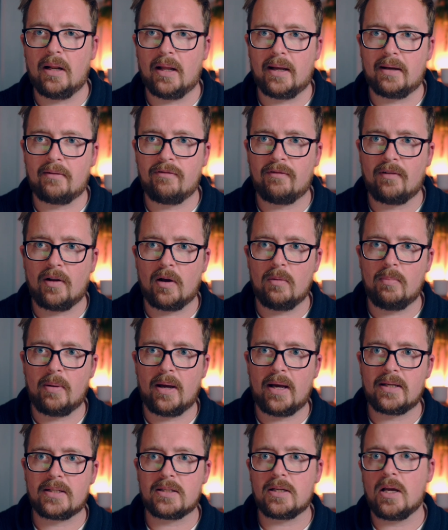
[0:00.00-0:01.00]
like
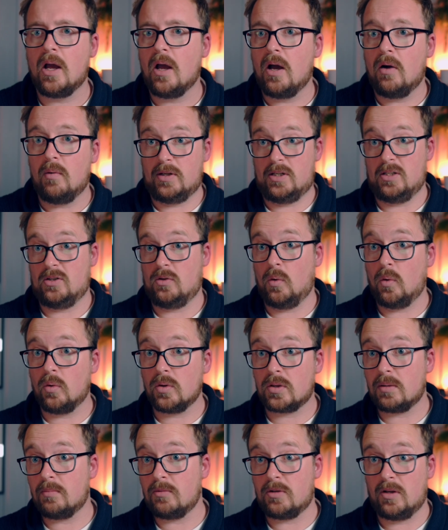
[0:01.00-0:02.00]
Flowbase, which is awesome.